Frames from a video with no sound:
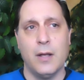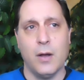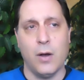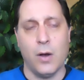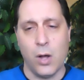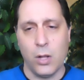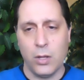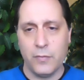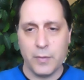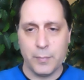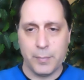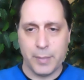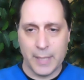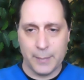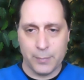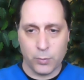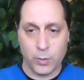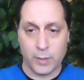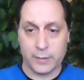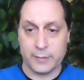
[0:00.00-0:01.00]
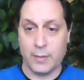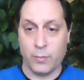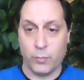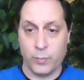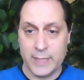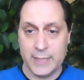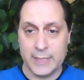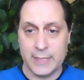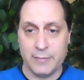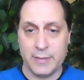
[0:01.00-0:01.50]
all of the paperwork that
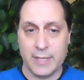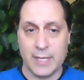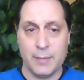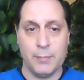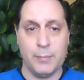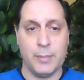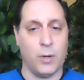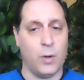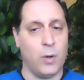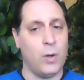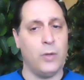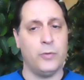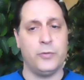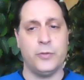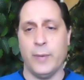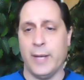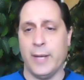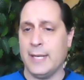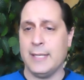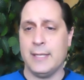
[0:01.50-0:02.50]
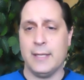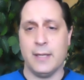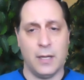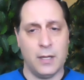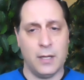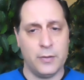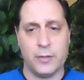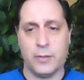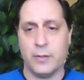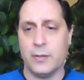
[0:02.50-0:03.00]
we give them, but also any
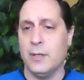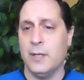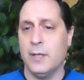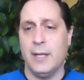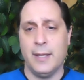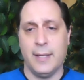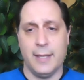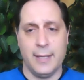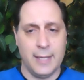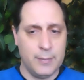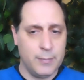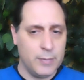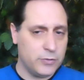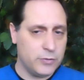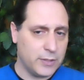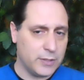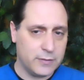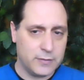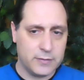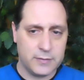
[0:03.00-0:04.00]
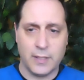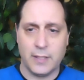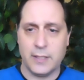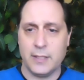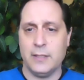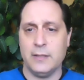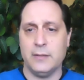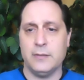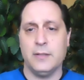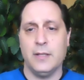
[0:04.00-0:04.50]
other imaging
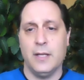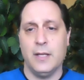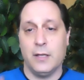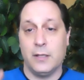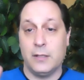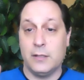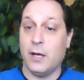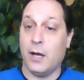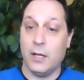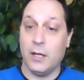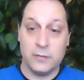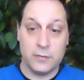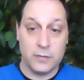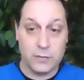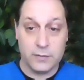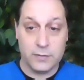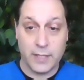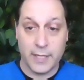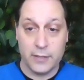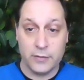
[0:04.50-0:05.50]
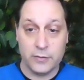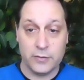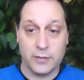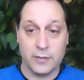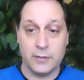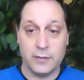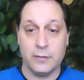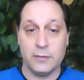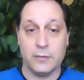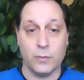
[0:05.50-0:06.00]
studies,
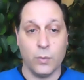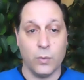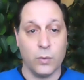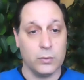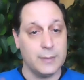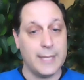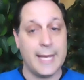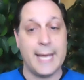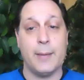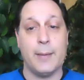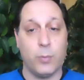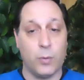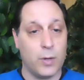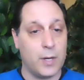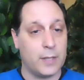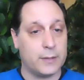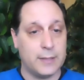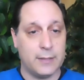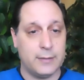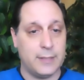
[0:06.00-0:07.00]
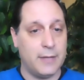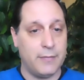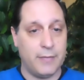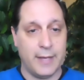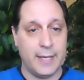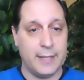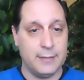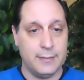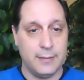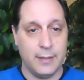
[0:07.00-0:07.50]
consultations, or lab work that they've
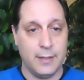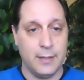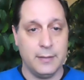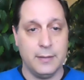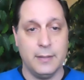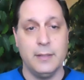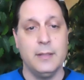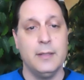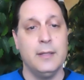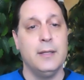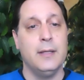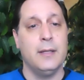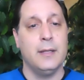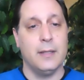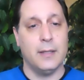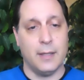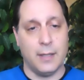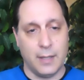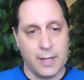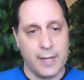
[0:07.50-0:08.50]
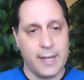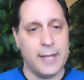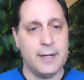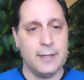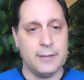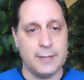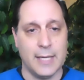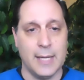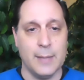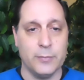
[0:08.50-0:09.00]
had done uh, ahead
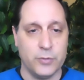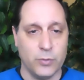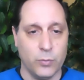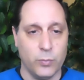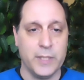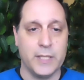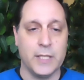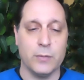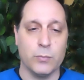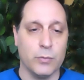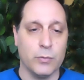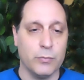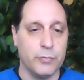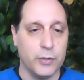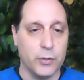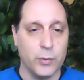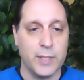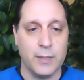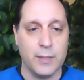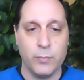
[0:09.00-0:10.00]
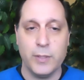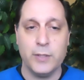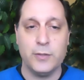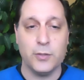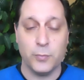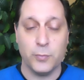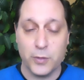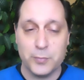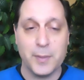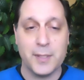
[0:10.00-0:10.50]
of time, so we can review it. And we
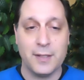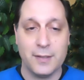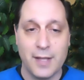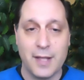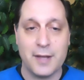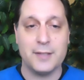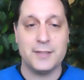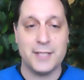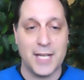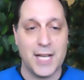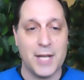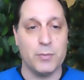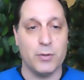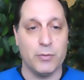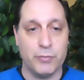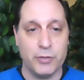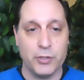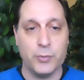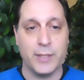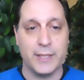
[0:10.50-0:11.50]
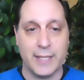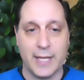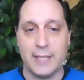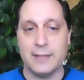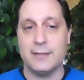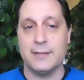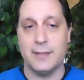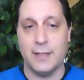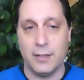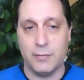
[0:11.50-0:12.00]
do, we spend a lot of time reviewing
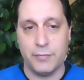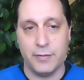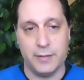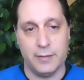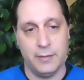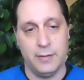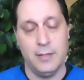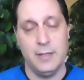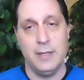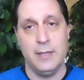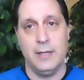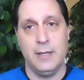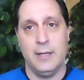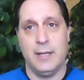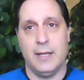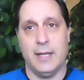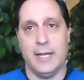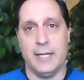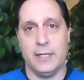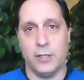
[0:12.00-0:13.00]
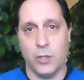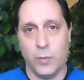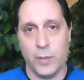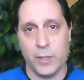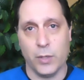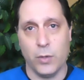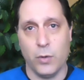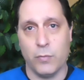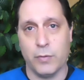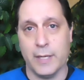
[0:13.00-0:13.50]
that stuff and and
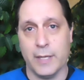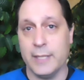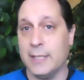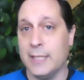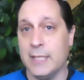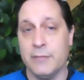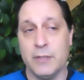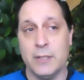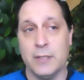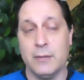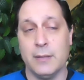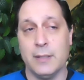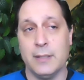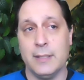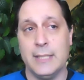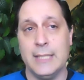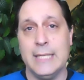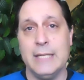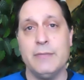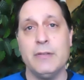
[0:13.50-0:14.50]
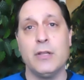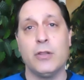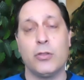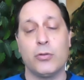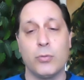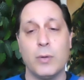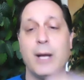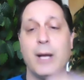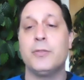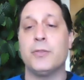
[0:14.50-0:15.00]
going over it. And even, even
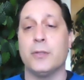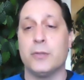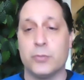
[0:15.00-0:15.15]
throughout the